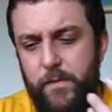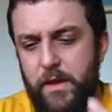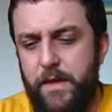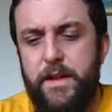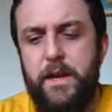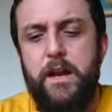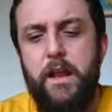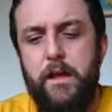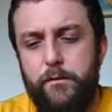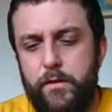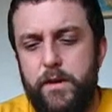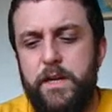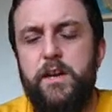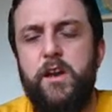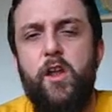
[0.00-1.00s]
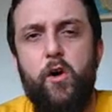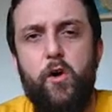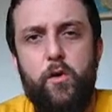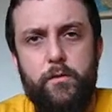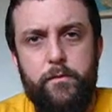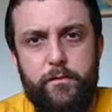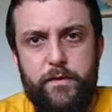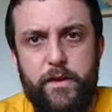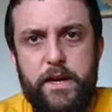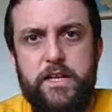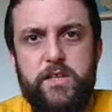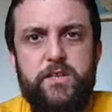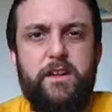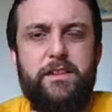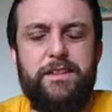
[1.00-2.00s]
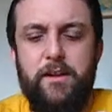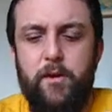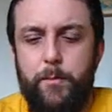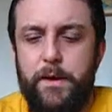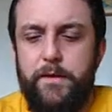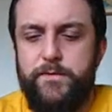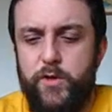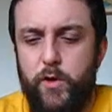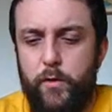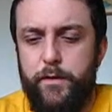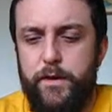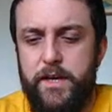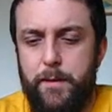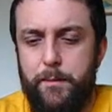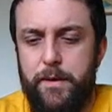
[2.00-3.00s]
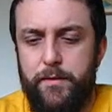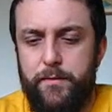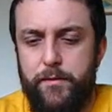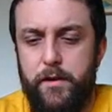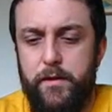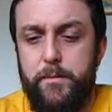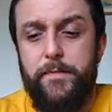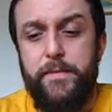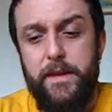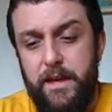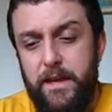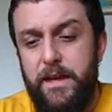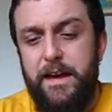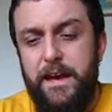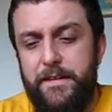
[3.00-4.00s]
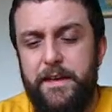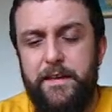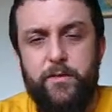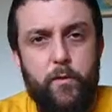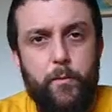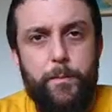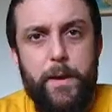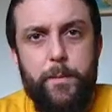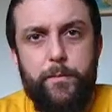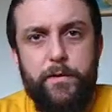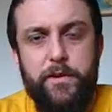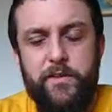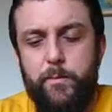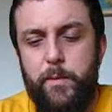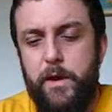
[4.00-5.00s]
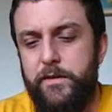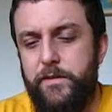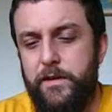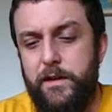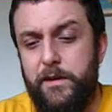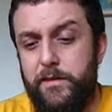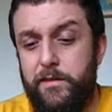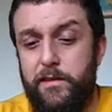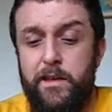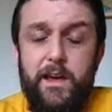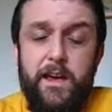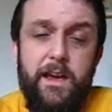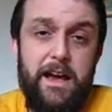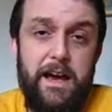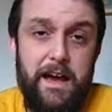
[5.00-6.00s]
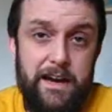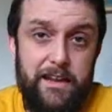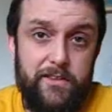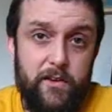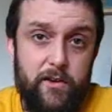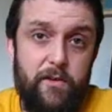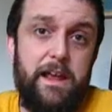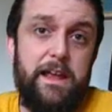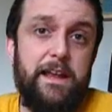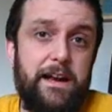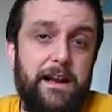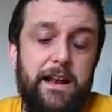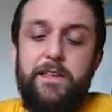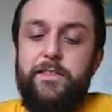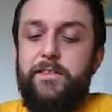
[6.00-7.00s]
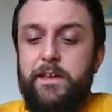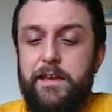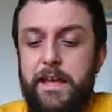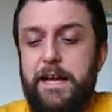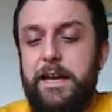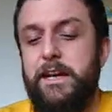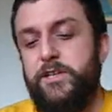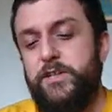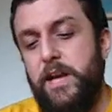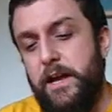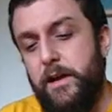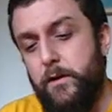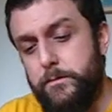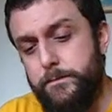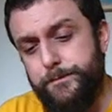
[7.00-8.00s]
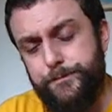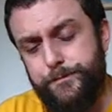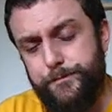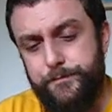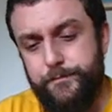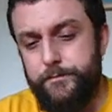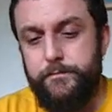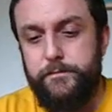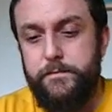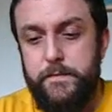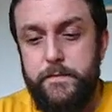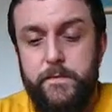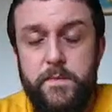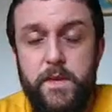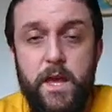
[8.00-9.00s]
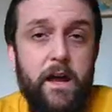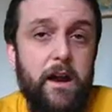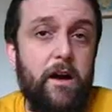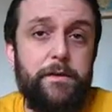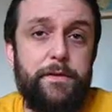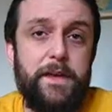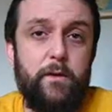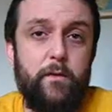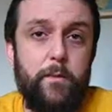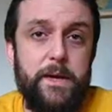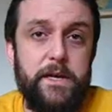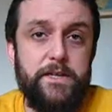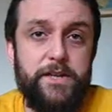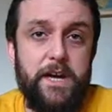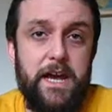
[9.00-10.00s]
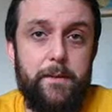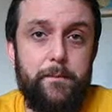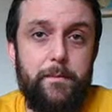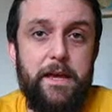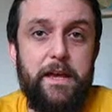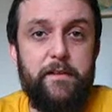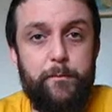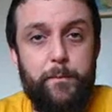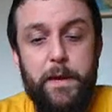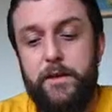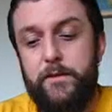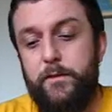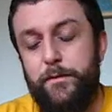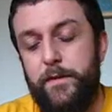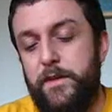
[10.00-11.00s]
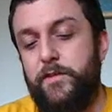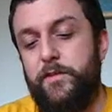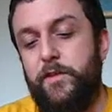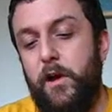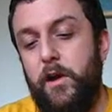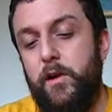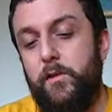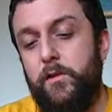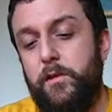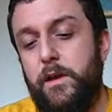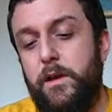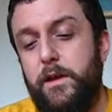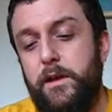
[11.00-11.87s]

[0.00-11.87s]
and then a lovely long finish. There's a little bit of toffee coming through, and that sort of peppery spiciness. And it's a great classic English ale. And I think it would be a shame if beers of this style